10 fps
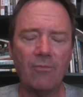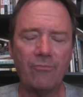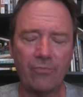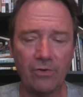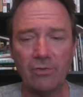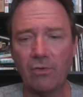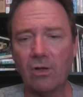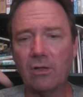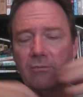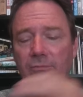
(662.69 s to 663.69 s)
First of
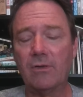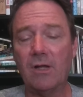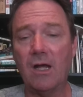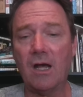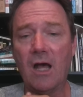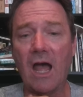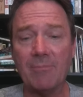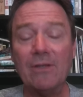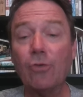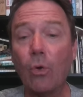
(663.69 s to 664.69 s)
all,
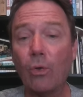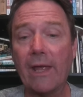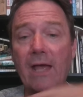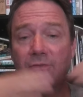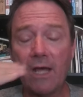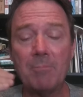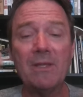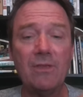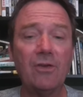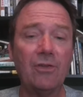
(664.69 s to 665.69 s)
I've been told, I have not
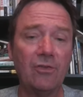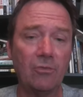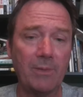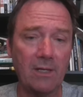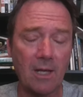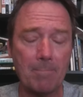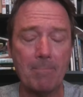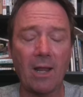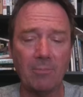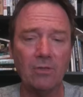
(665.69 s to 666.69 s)
been there since it's been up,
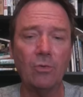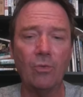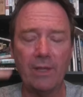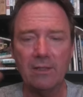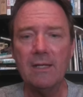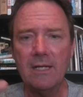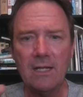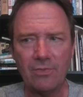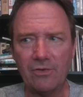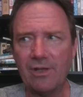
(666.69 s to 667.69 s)
but I've been told that
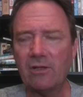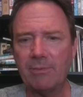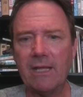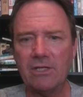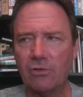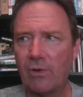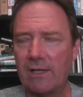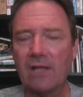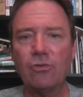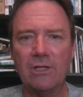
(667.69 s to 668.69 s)
there's an explanation
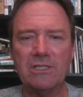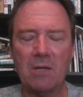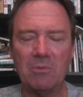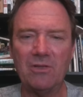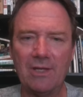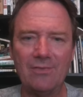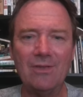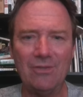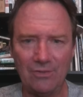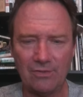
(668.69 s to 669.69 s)
right next to it in Japanese saying
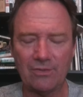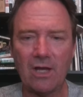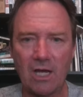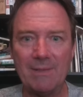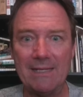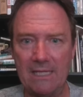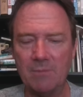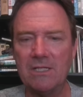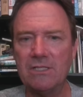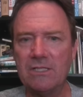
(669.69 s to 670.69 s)
this is this common
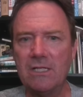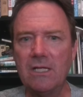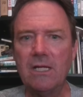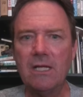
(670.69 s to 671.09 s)
image